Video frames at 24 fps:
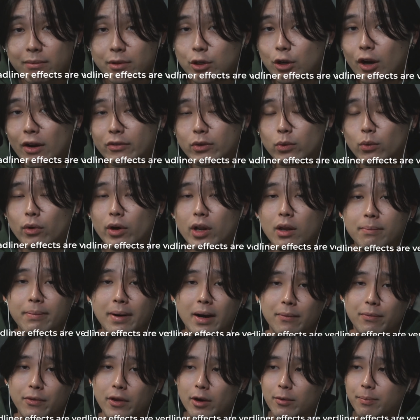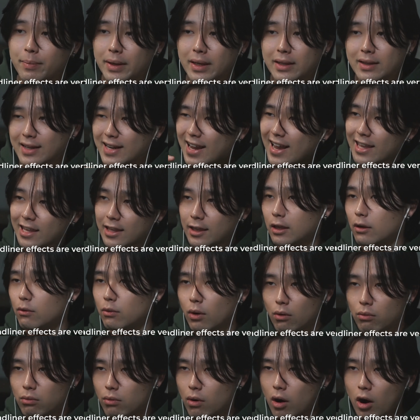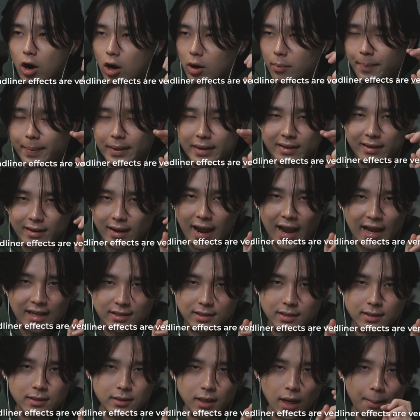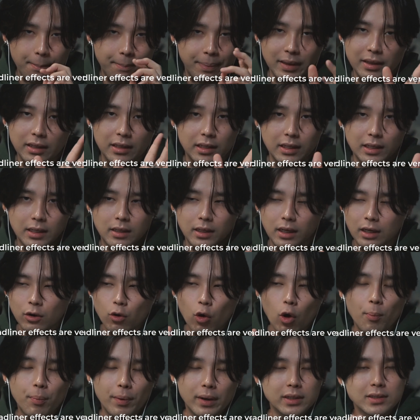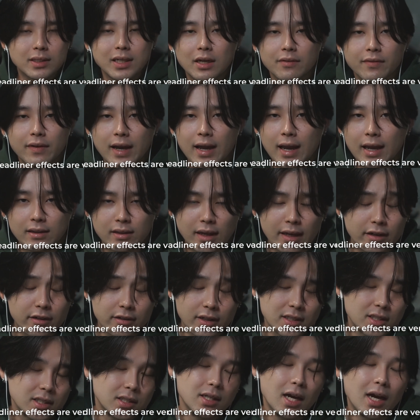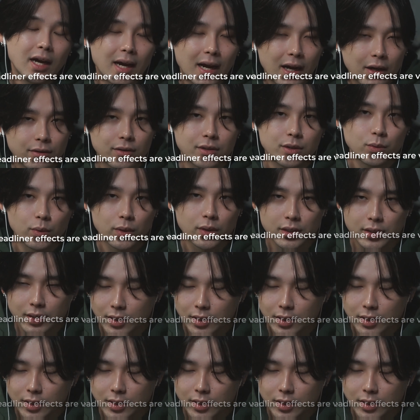You don't have to worry about there being like a hero augment-esque ability incorporated inside of a headliner. That's not how this works.